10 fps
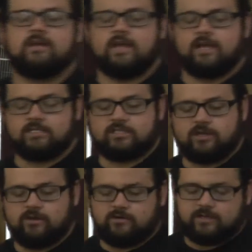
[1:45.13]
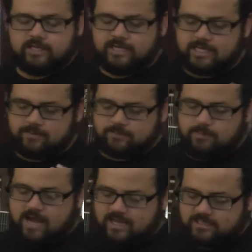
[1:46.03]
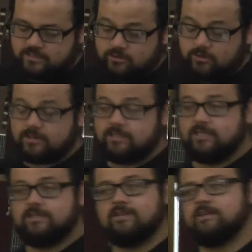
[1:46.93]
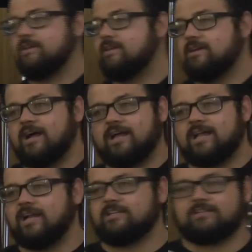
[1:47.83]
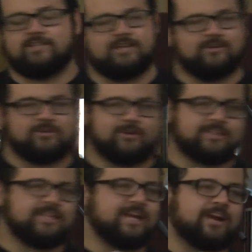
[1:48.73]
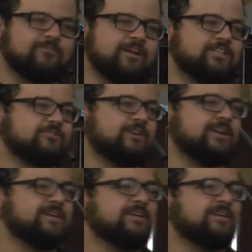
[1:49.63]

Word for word: And so he comes by and says, "Dorothy, I got to, you know, Dorothy, I got to raise your rent."